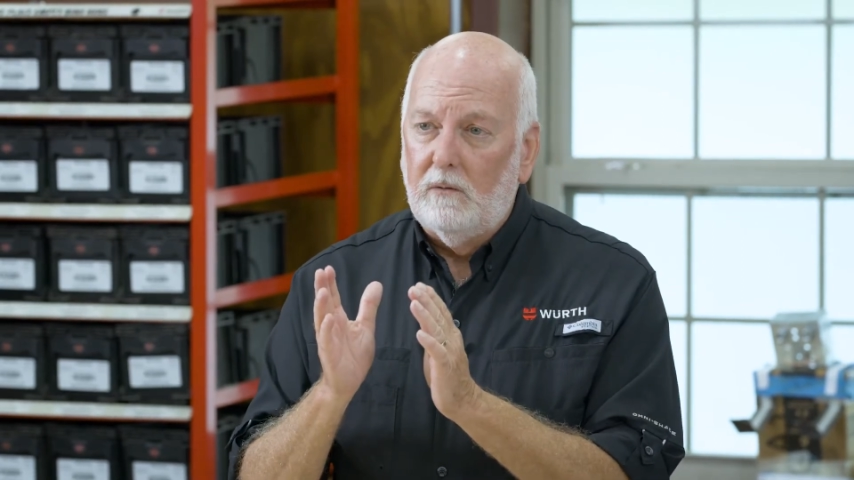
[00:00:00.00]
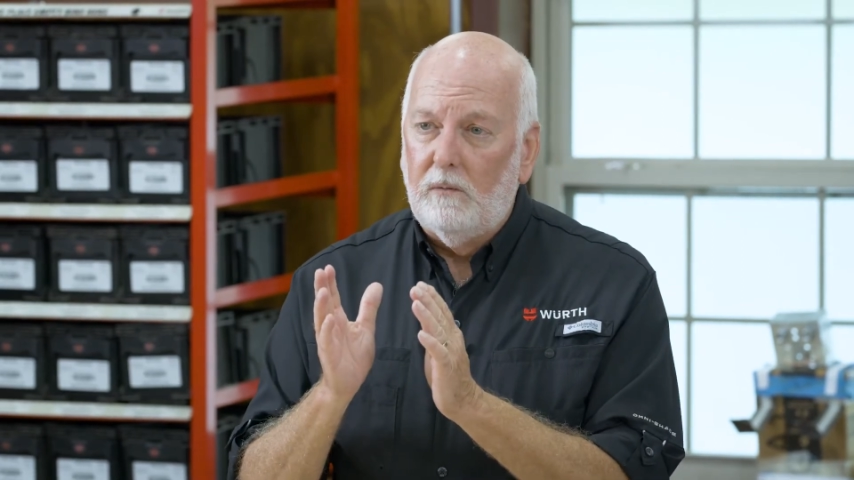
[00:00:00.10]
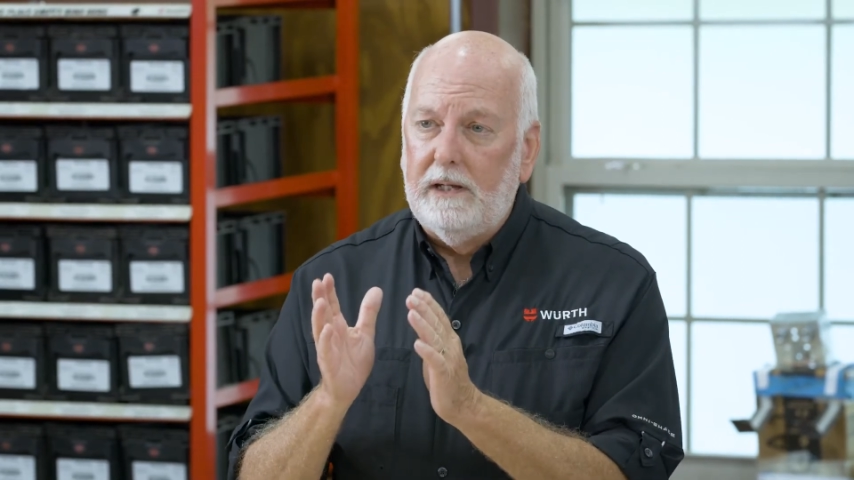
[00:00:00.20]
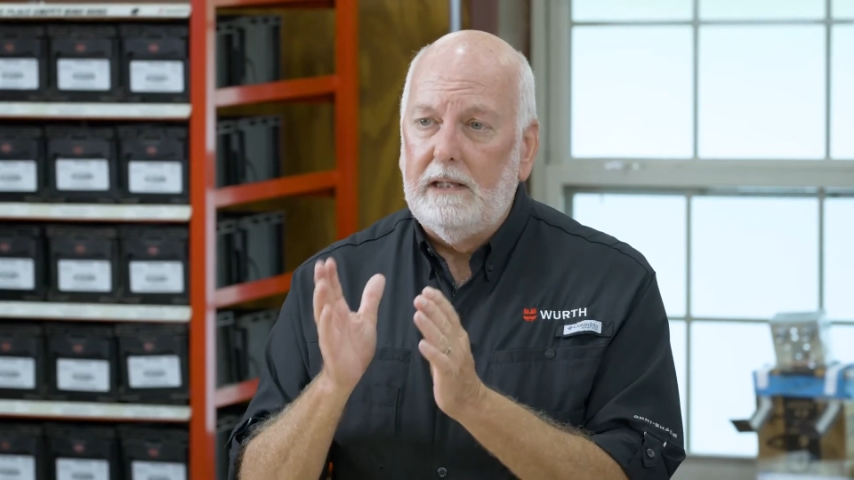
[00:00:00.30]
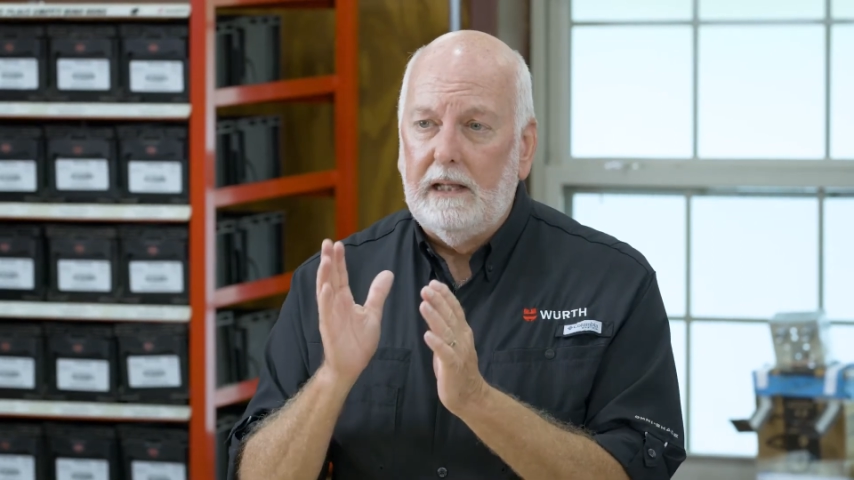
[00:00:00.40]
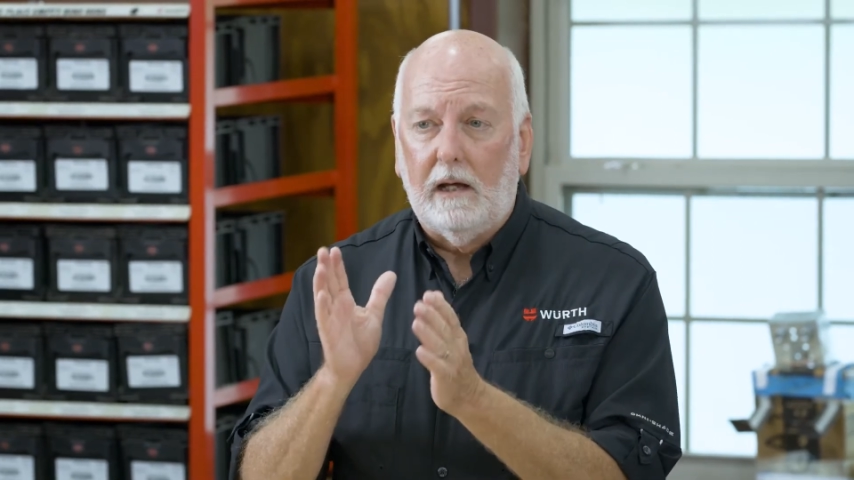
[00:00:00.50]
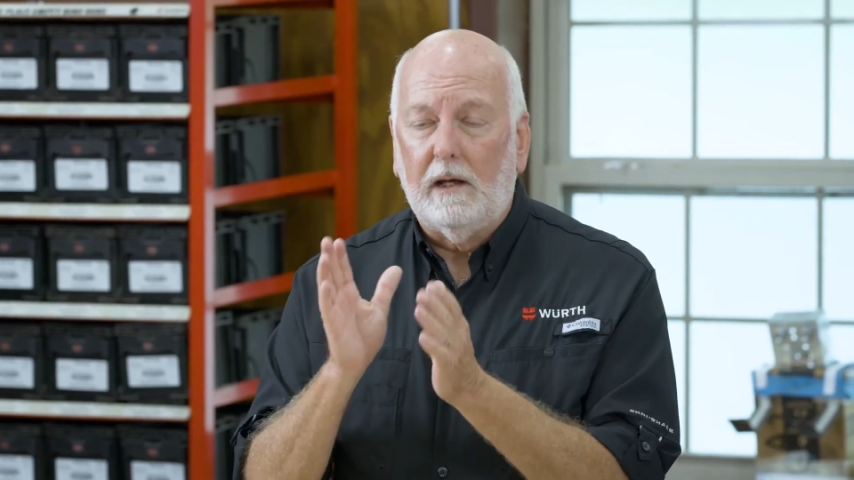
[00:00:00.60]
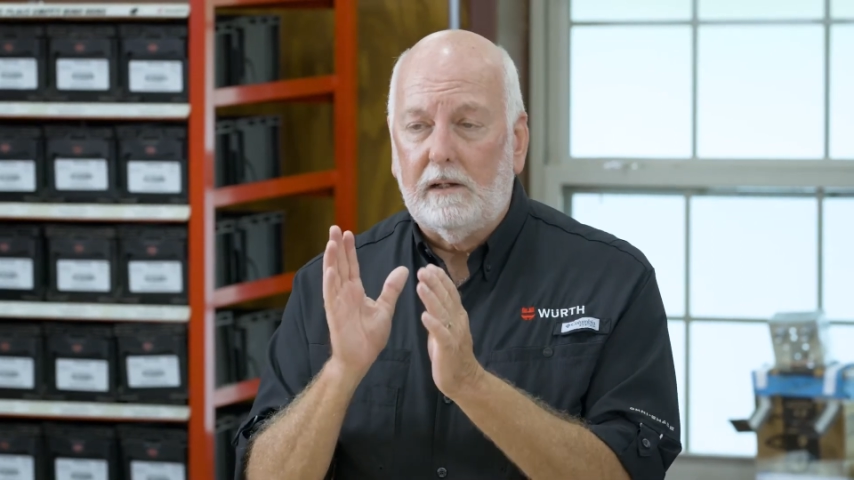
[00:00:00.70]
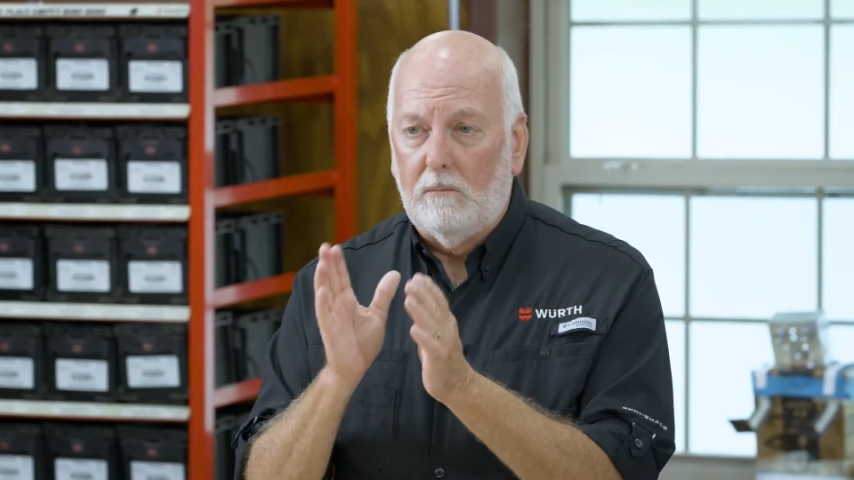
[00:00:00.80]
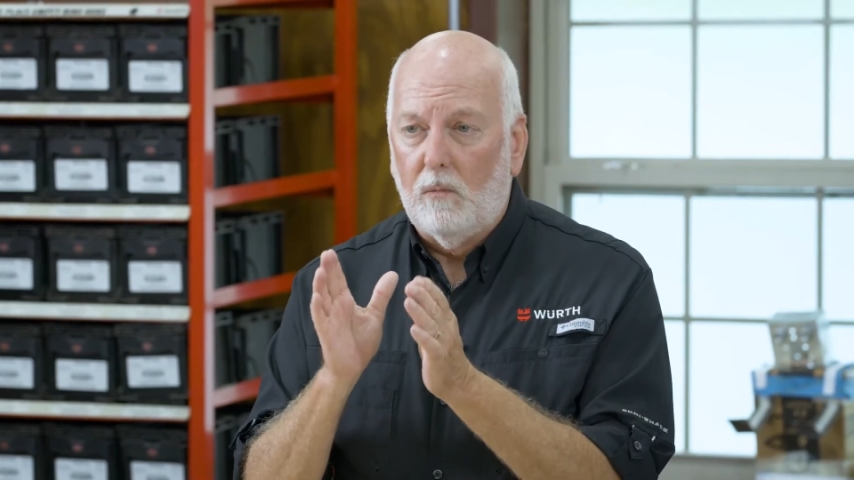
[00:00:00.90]
we now
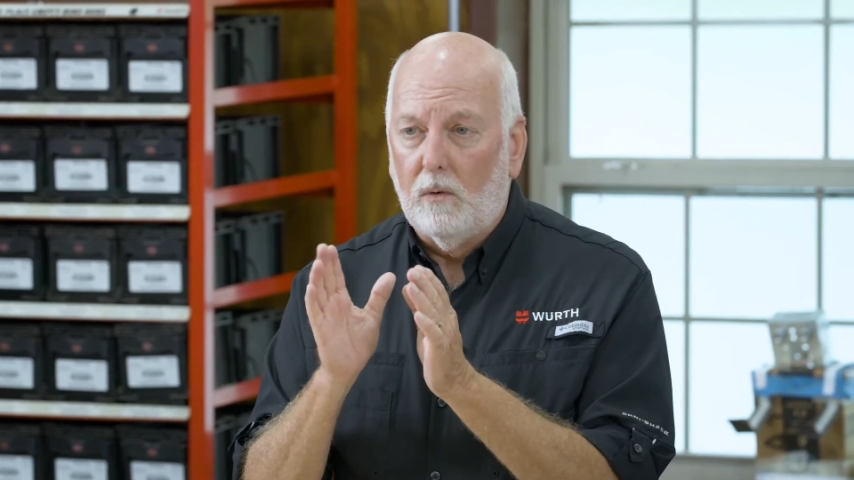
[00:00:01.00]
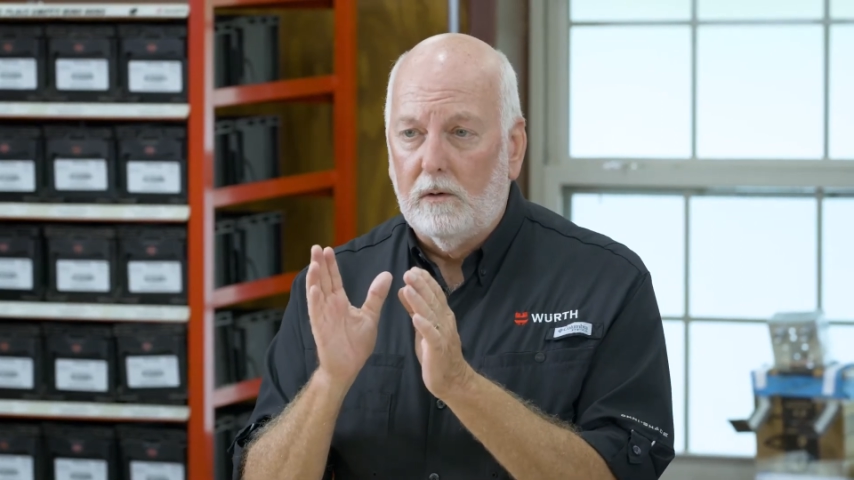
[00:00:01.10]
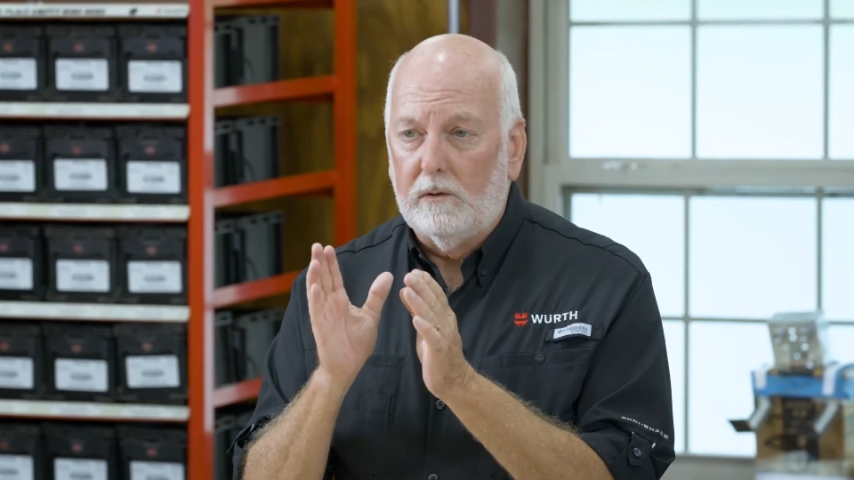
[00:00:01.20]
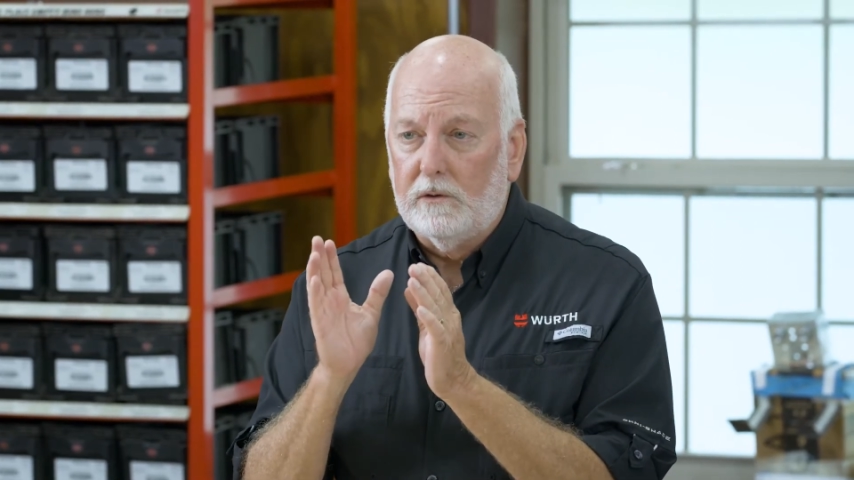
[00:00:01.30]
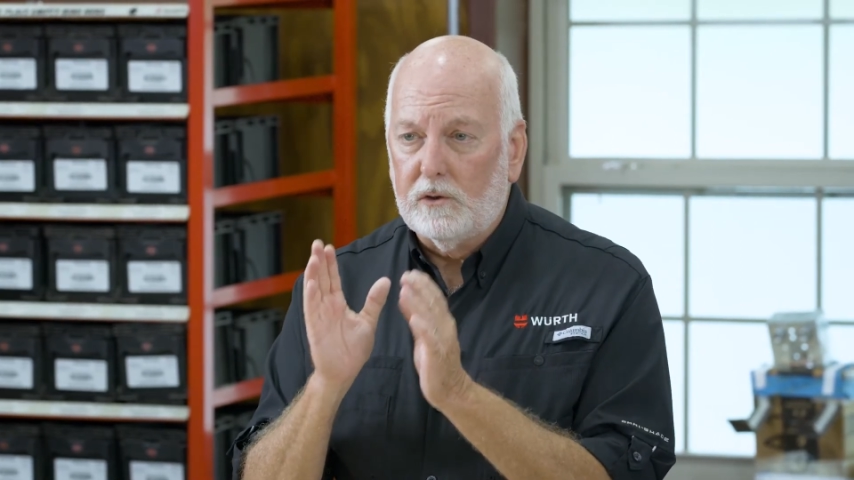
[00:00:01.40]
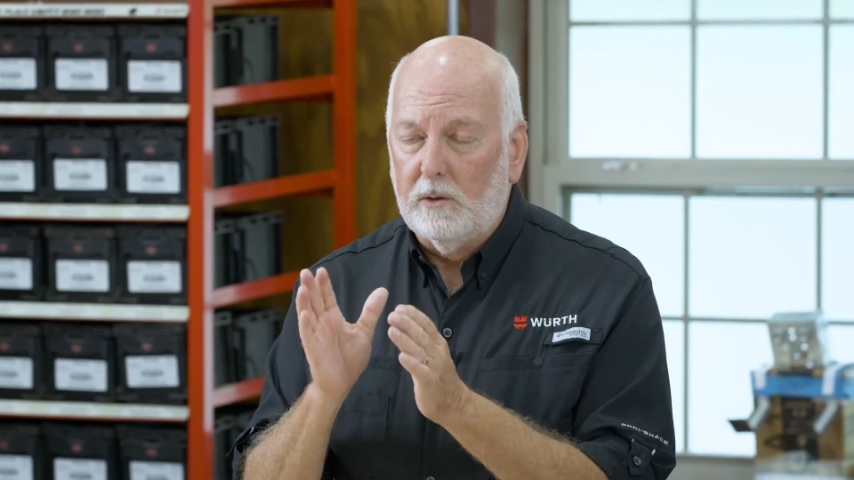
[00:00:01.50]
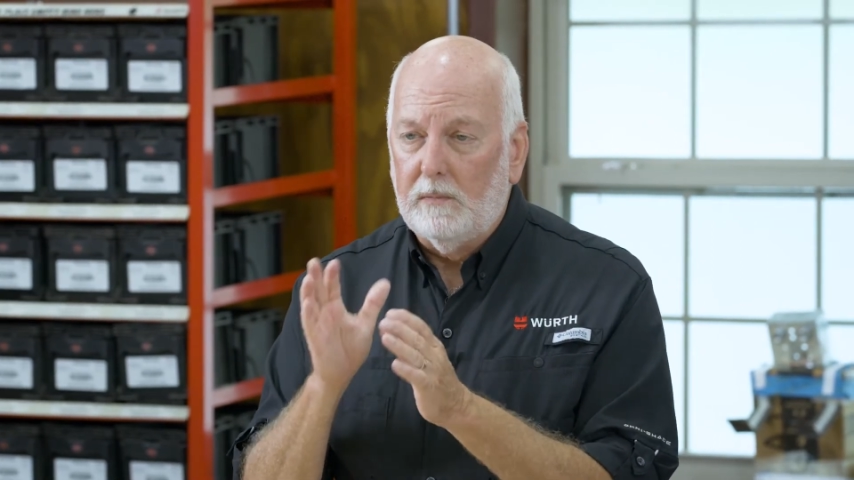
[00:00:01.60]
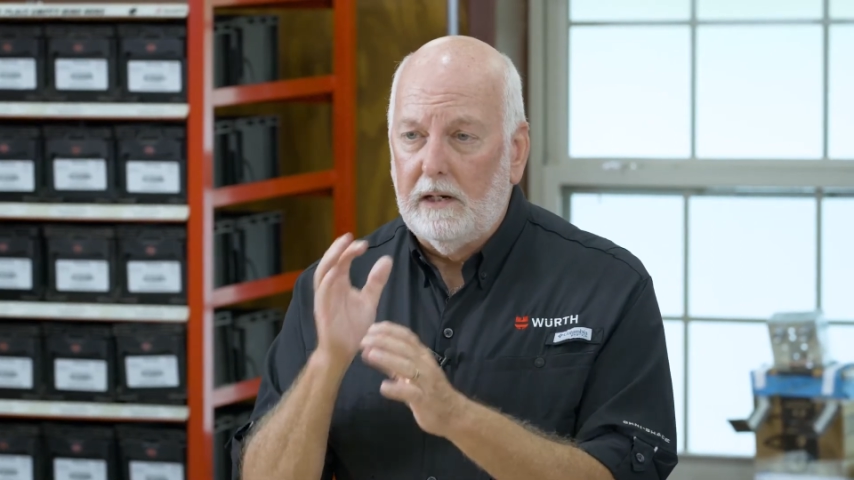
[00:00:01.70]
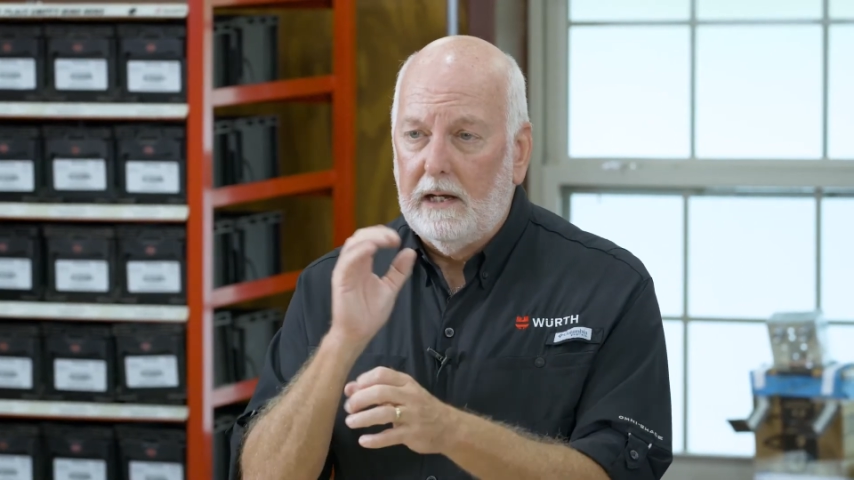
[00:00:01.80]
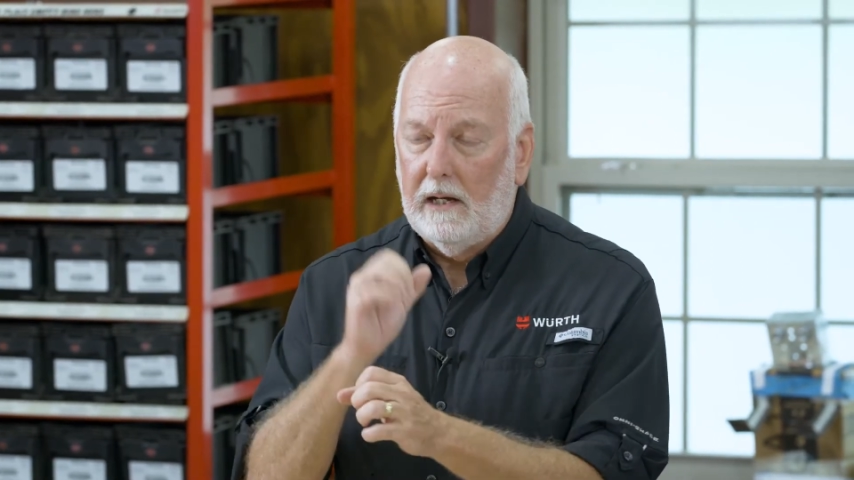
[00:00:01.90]
can more
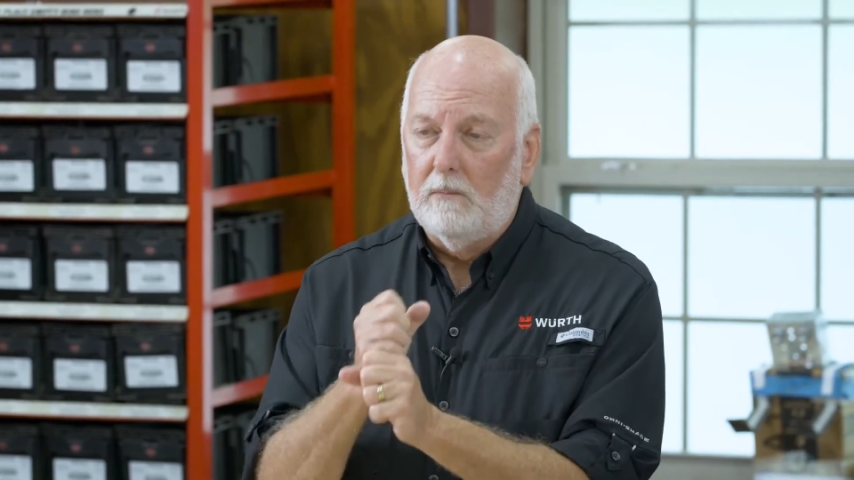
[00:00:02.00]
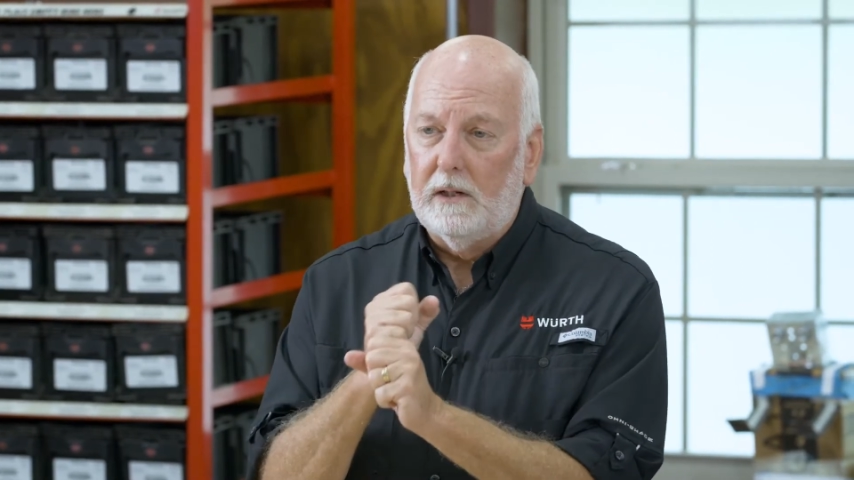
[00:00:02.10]
determine how